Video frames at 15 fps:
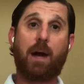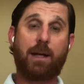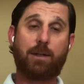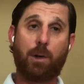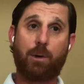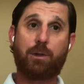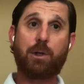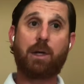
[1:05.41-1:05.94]
I
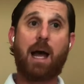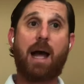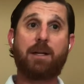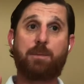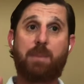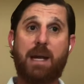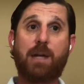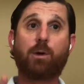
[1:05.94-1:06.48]
told you
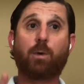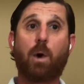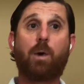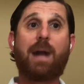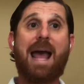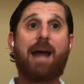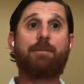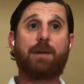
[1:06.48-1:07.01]
guys, be your
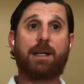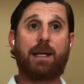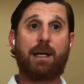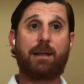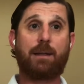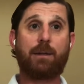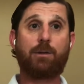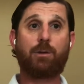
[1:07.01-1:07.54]
own
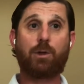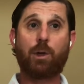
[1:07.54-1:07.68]
advocate.